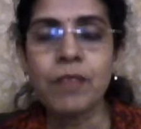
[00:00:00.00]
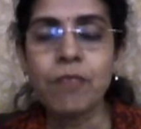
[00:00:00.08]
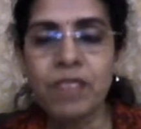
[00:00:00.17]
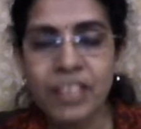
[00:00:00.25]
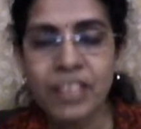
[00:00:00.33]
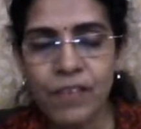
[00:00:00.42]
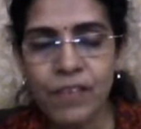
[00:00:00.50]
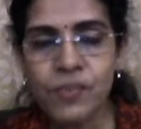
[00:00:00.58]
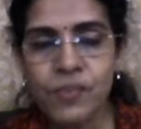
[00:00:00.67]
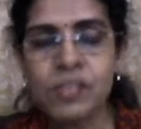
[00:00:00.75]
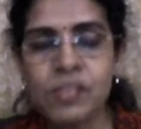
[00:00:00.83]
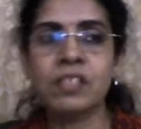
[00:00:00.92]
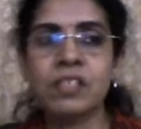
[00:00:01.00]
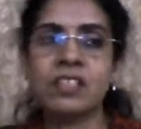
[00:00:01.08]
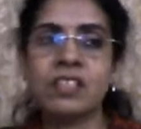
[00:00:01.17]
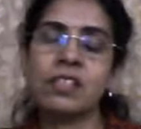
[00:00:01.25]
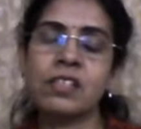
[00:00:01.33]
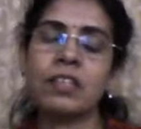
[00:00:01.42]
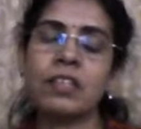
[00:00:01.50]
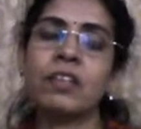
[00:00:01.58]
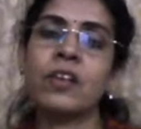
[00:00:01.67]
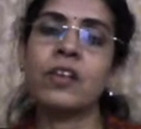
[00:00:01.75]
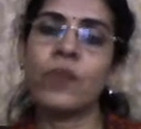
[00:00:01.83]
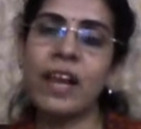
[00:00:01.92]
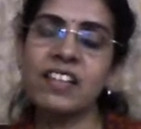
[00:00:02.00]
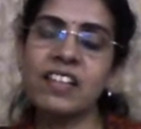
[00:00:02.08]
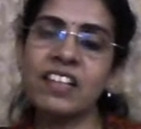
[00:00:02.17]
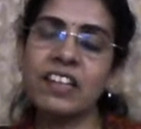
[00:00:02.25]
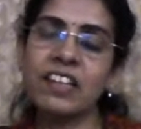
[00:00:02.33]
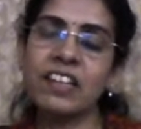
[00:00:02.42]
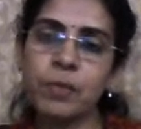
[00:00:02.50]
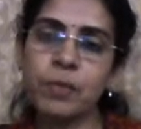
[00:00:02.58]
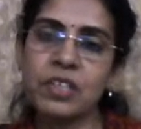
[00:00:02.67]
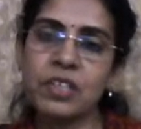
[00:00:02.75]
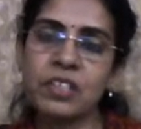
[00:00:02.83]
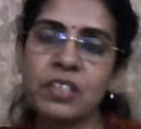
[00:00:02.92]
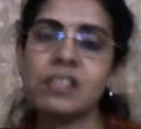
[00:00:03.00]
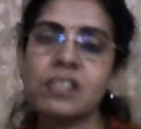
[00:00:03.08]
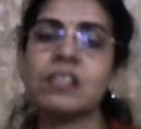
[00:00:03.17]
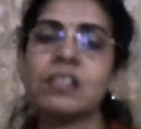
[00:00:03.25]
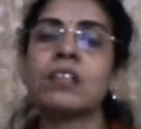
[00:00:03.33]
gives the citizen the rights and liberties,